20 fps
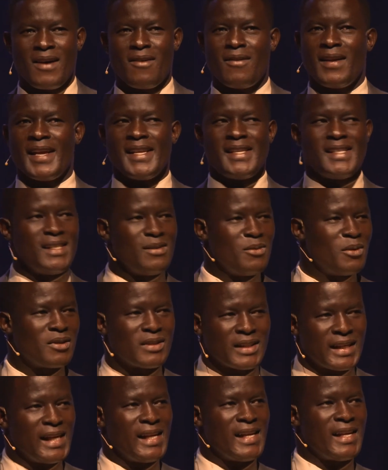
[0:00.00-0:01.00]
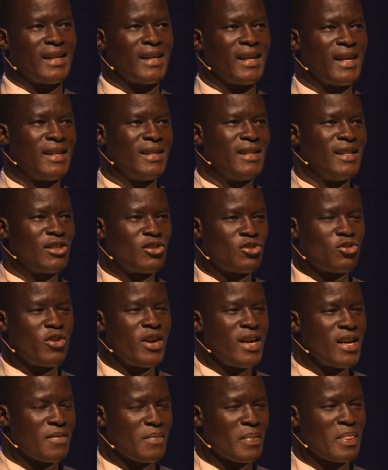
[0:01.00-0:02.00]
All I did was killing and
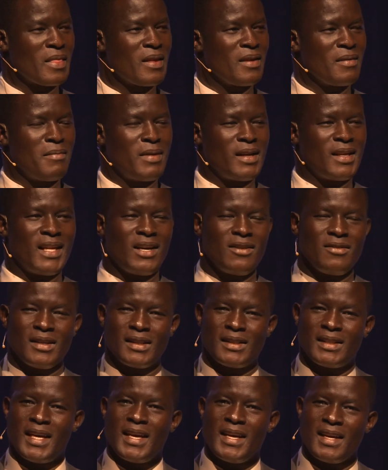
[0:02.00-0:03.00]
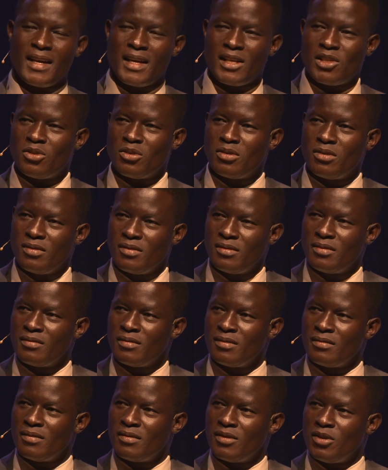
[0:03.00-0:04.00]
destroying. But now you're saying
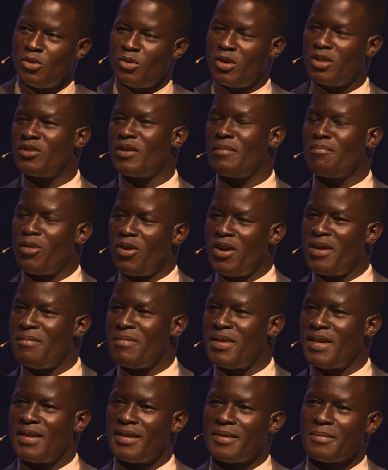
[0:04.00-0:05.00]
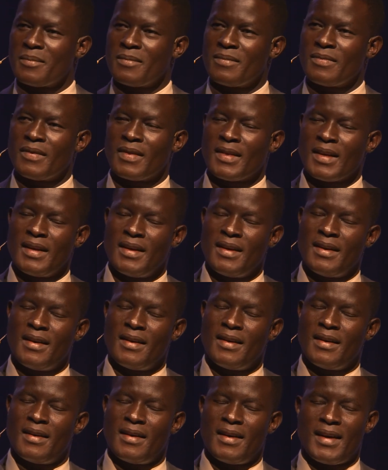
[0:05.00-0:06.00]
you want to employ me.
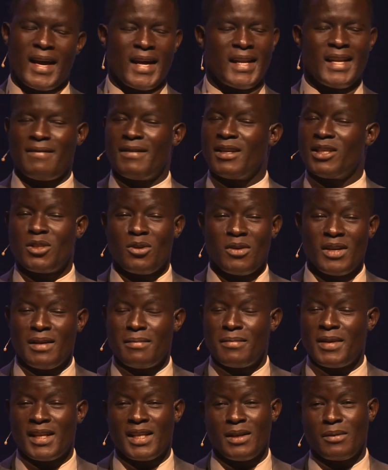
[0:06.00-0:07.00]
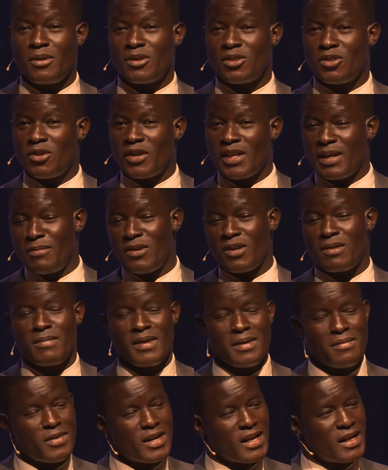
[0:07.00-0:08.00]
I never told him that he was talking about
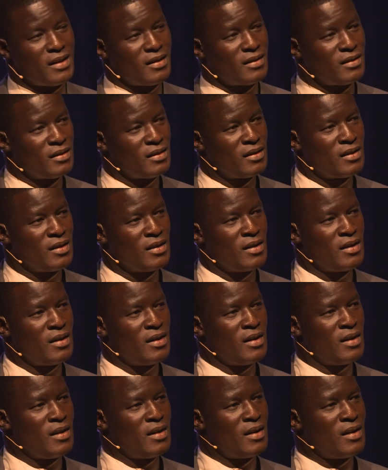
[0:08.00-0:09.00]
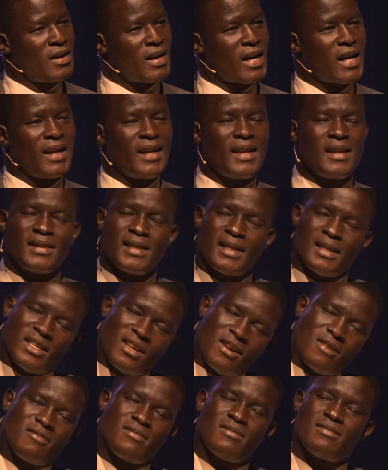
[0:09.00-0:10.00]
my brother. And then I said,
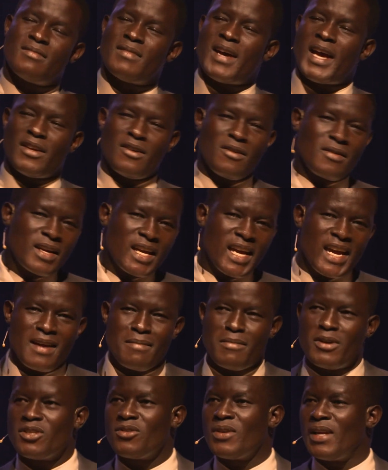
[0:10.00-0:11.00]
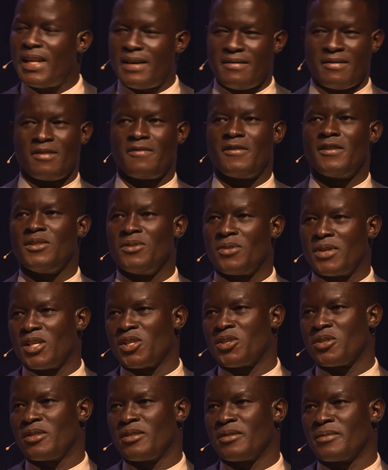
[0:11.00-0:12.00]
no, I don't care about your level of
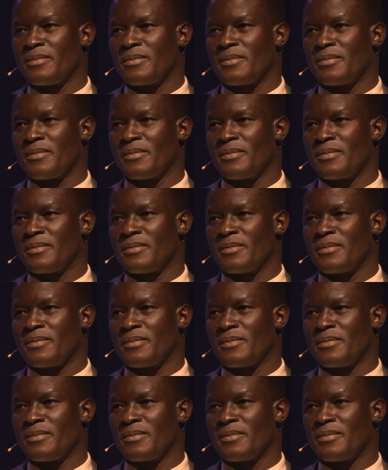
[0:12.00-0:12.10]
education.